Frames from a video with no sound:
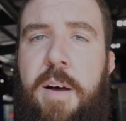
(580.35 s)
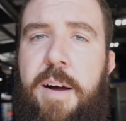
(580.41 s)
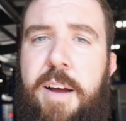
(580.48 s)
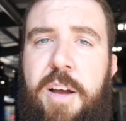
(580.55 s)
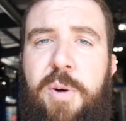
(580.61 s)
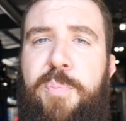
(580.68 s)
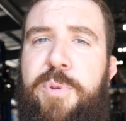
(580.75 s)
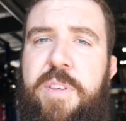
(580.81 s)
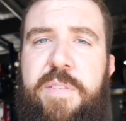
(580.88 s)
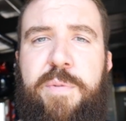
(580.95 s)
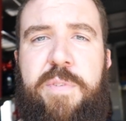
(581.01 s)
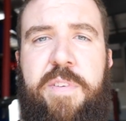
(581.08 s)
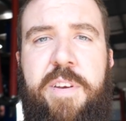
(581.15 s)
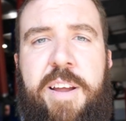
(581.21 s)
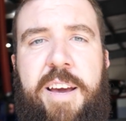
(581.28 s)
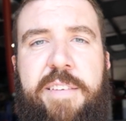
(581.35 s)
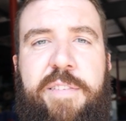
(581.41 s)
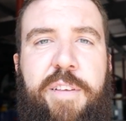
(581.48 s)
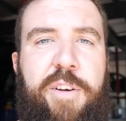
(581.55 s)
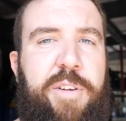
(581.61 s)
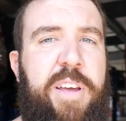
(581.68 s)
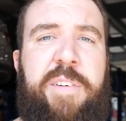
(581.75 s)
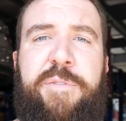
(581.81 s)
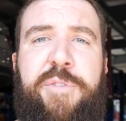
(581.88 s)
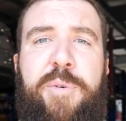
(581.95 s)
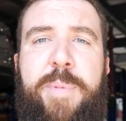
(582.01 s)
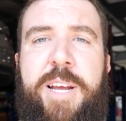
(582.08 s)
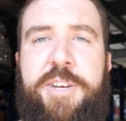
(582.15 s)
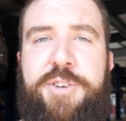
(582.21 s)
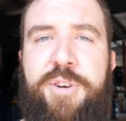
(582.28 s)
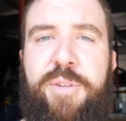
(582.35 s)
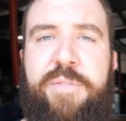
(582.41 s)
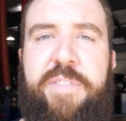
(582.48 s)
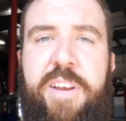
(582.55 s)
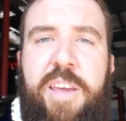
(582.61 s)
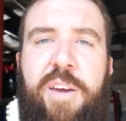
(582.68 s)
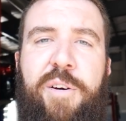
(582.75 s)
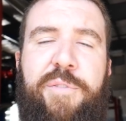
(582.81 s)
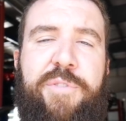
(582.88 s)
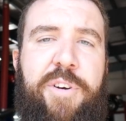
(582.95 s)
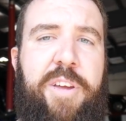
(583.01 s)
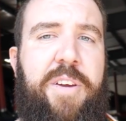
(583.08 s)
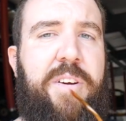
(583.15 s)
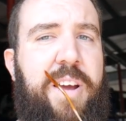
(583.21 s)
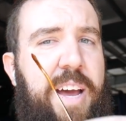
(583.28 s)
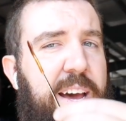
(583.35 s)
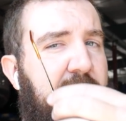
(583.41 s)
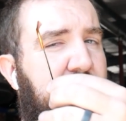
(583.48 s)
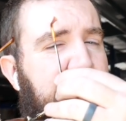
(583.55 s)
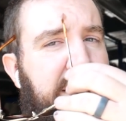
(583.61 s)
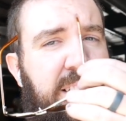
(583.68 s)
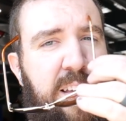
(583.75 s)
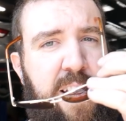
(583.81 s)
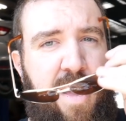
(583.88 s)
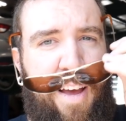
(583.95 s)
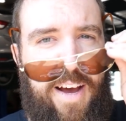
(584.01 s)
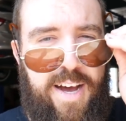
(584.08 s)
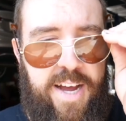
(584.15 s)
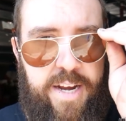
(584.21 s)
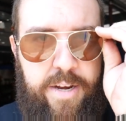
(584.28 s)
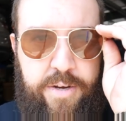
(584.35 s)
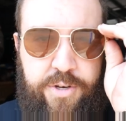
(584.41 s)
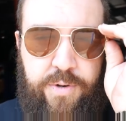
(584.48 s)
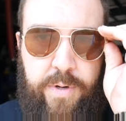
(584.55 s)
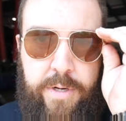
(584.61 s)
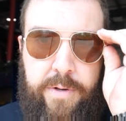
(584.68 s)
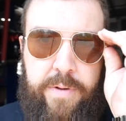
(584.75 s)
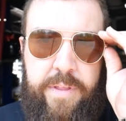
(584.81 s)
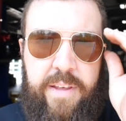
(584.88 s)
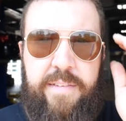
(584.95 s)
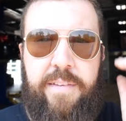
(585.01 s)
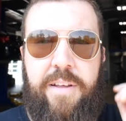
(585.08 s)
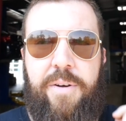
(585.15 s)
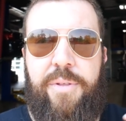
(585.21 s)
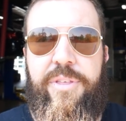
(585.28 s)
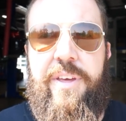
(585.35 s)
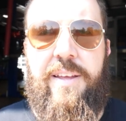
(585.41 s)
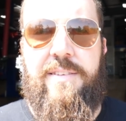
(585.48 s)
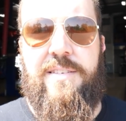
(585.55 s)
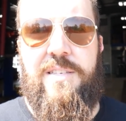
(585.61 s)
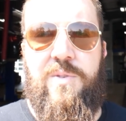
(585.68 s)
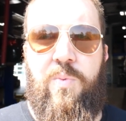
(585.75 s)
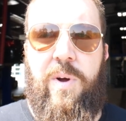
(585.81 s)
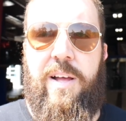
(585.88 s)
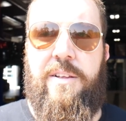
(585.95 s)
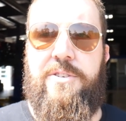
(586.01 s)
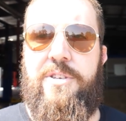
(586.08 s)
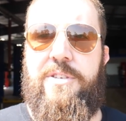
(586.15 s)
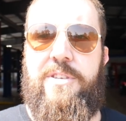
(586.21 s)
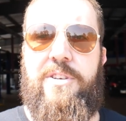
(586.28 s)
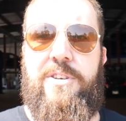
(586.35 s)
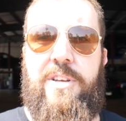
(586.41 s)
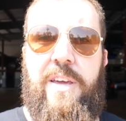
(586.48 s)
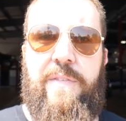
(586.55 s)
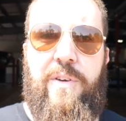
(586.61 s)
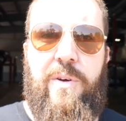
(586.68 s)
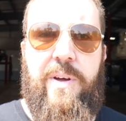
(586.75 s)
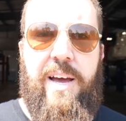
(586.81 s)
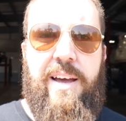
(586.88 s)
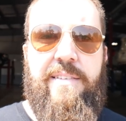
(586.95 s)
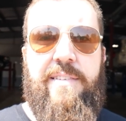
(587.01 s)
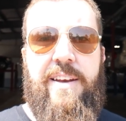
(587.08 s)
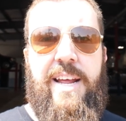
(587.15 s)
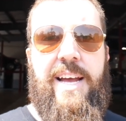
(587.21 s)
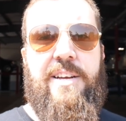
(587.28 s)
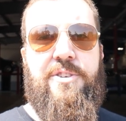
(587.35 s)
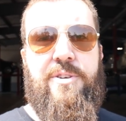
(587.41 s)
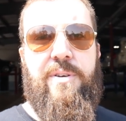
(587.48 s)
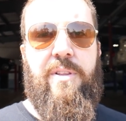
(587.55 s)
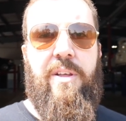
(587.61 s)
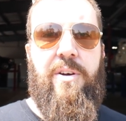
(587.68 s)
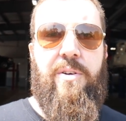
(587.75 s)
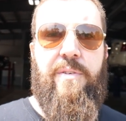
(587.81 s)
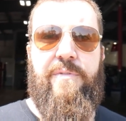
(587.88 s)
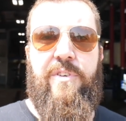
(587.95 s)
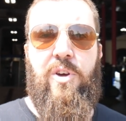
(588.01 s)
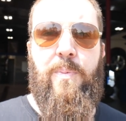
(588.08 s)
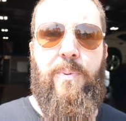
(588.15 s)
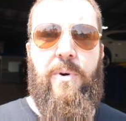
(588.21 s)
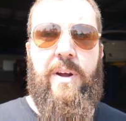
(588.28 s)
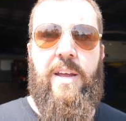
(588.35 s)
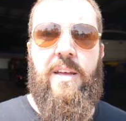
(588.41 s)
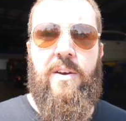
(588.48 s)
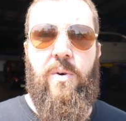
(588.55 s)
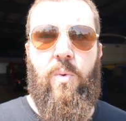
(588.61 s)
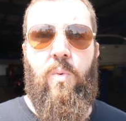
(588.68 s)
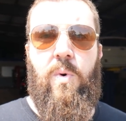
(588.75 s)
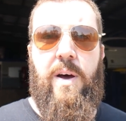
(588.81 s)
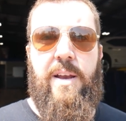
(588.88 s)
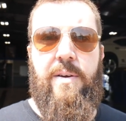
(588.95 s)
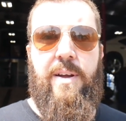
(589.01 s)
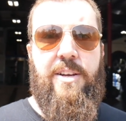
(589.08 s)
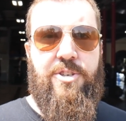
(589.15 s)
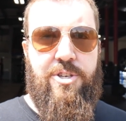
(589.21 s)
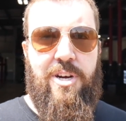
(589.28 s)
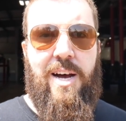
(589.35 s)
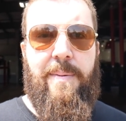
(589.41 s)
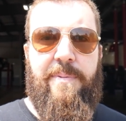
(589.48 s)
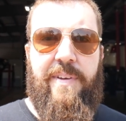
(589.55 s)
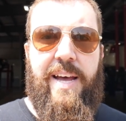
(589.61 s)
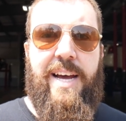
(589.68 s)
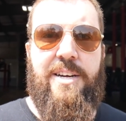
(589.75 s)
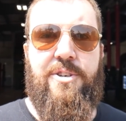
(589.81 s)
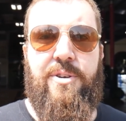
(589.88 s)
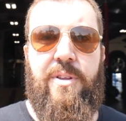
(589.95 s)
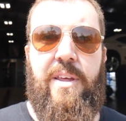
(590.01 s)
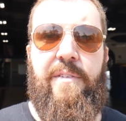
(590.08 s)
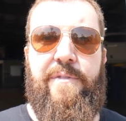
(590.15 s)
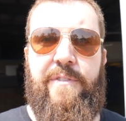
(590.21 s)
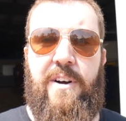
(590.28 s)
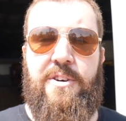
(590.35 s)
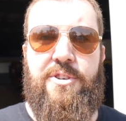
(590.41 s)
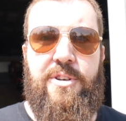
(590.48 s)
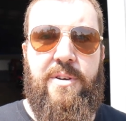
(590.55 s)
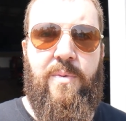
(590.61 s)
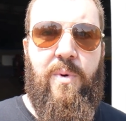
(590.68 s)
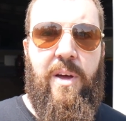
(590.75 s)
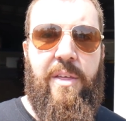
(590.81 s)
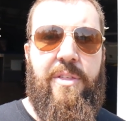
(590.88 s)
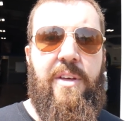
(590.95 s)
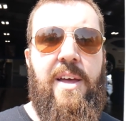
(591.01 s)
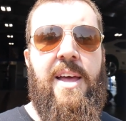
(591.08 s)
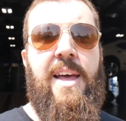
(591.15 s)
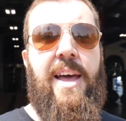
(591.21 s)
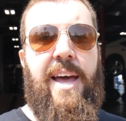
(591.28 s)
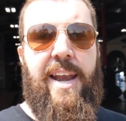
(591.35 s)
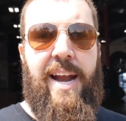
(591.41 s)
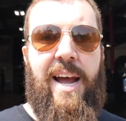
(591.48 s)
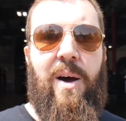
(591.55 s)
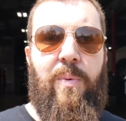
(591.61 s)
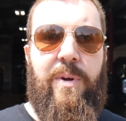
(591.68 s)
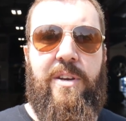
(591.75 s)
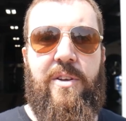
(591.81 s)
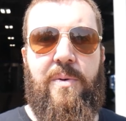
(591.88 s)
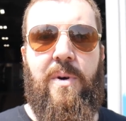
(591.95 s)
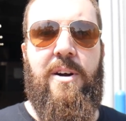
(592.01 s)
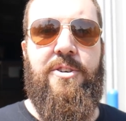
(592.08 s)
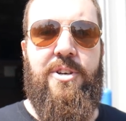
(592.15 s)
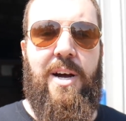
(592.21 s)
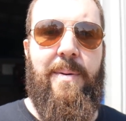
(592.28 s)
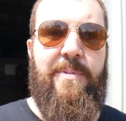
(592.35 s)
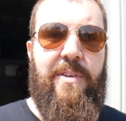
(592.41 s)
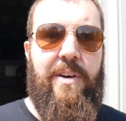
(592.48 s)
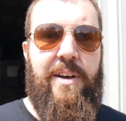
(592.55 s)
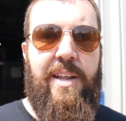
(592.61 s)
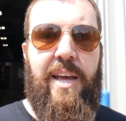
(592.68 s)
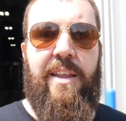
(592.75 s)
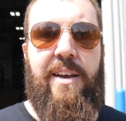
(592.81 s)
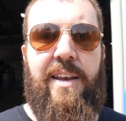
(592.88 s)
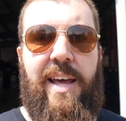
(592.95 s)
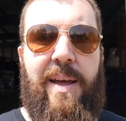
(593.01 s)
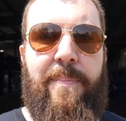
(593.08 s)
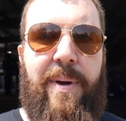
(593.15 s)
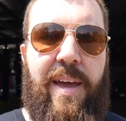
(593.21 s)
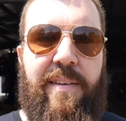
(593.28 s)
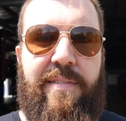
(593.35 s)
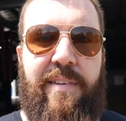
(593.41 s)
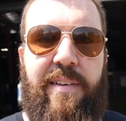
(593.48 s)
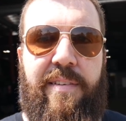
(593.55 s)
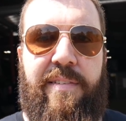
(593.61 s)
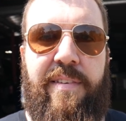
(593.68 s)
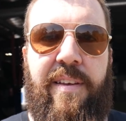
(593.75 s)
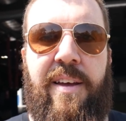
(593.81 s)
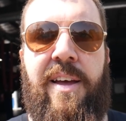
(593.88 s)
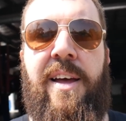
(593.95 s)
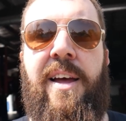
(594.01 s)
I hope this was a nice little informational video for you guys. I enjoy doing these little things as well, just to give you guys an extra little viewpoint into what shops actually function with and how we do our jobs on a day-to-day basis.